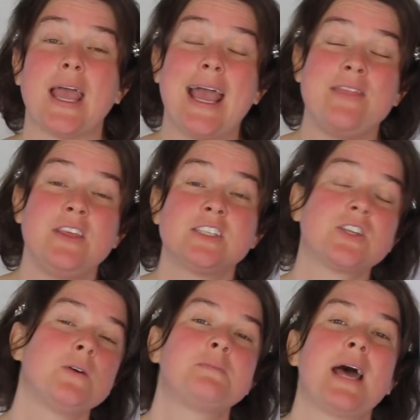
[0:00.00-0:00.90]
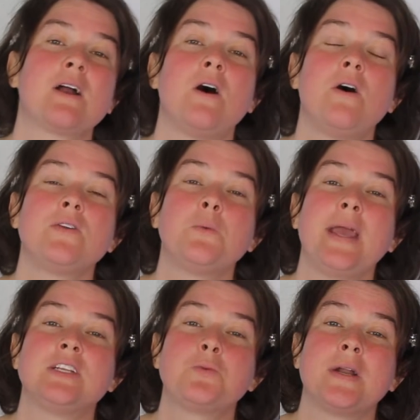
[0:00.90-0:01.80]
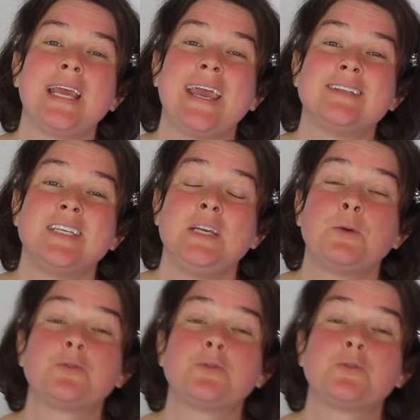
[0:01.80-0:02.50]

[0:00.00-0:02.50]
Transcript: And this goes back all the way to 2018,